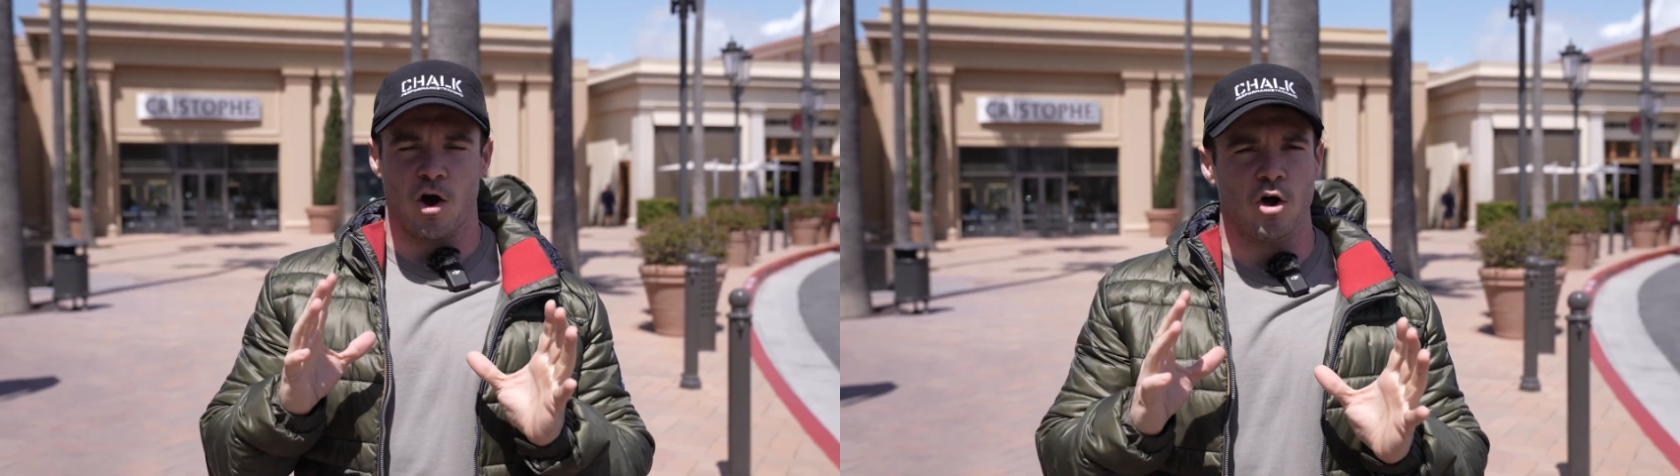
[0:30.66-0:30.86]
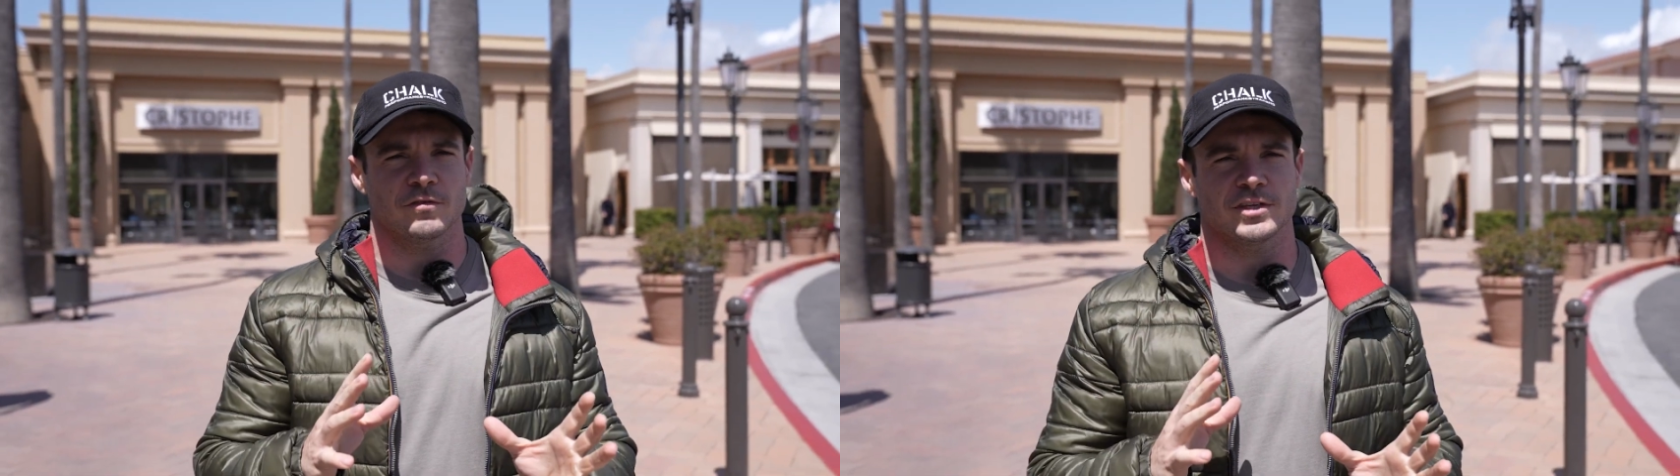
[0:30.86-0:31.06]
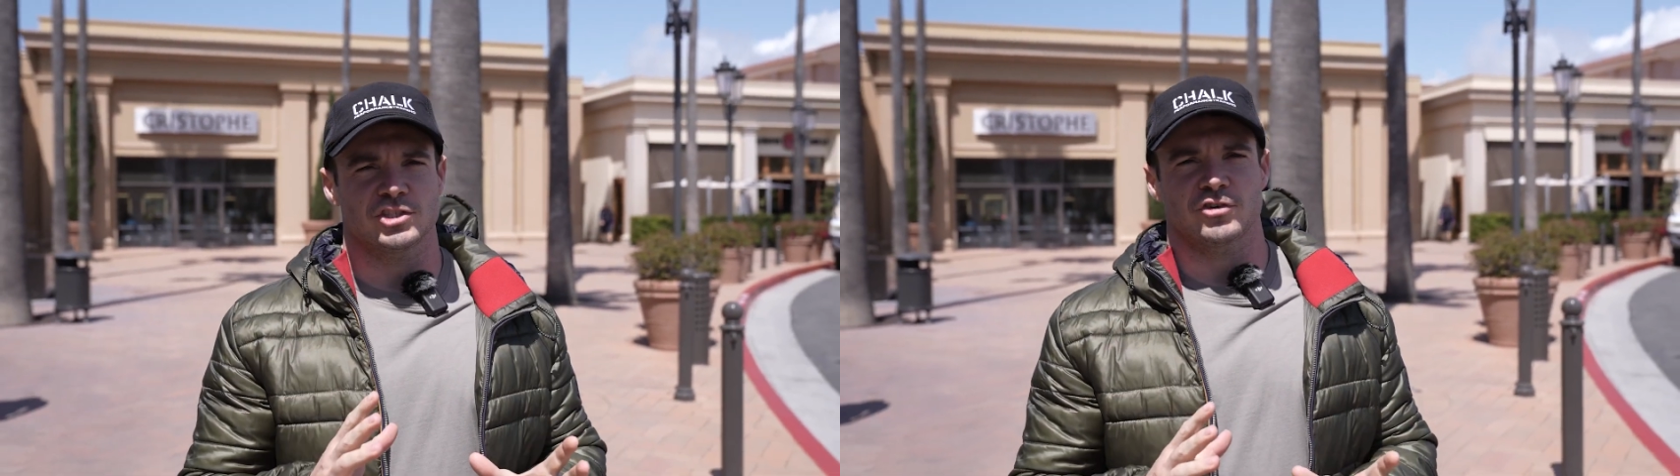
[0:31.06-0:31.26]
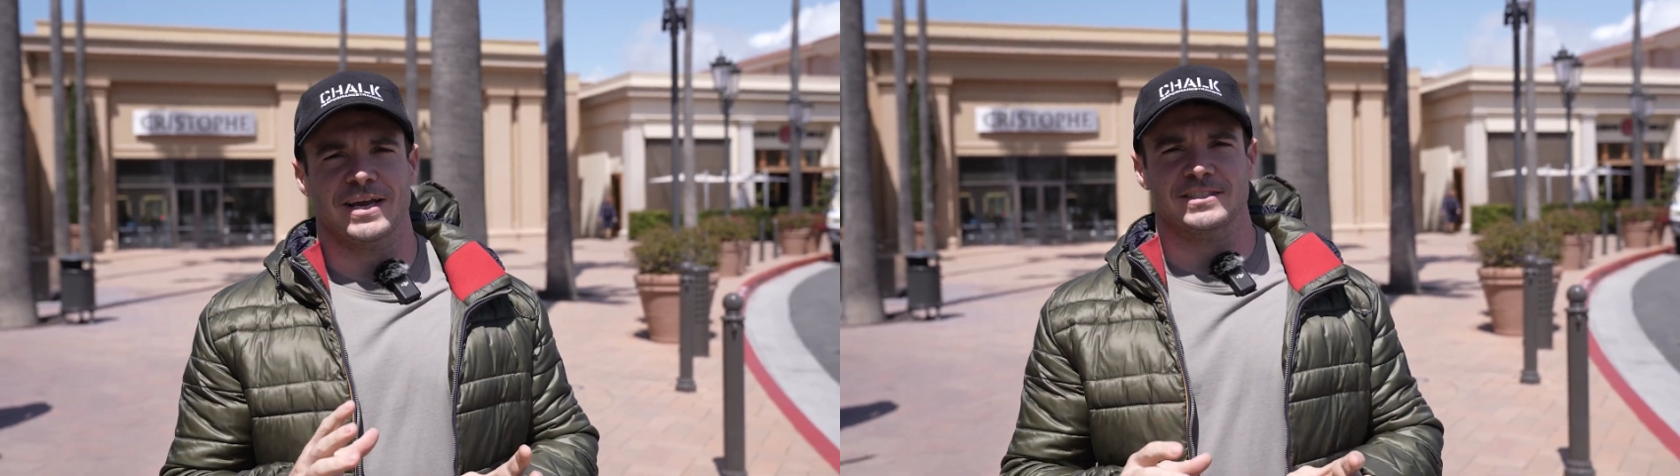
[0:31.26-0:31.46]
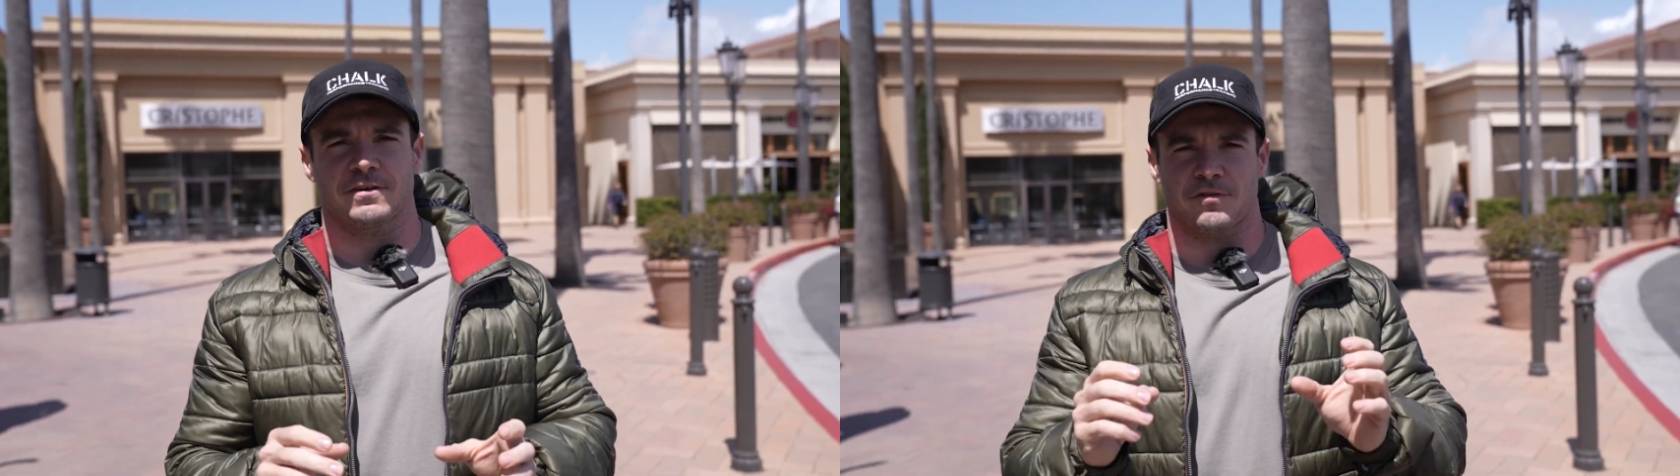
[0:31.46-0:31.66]
all these
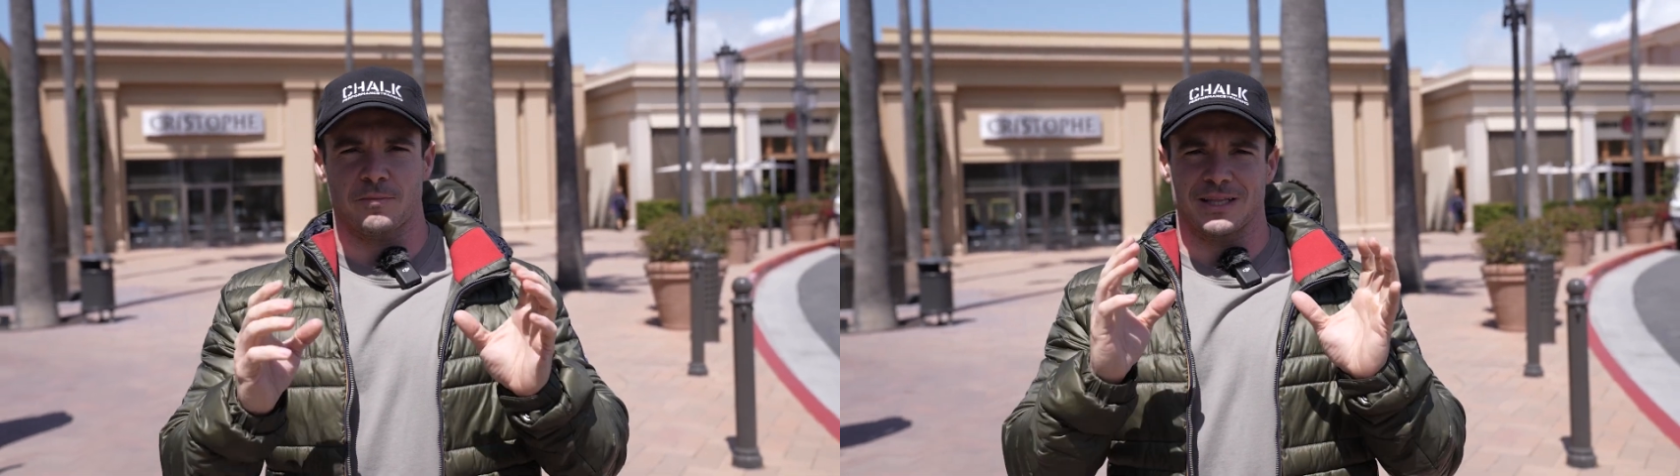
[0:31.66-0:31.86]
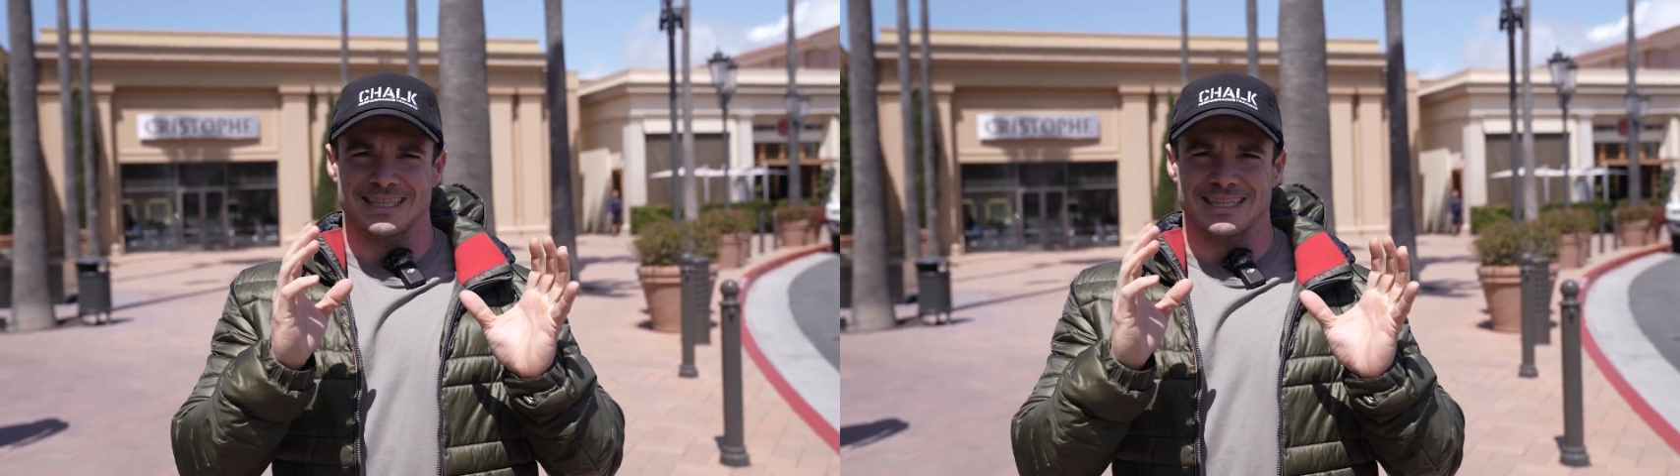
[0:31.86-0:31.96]
drinks from the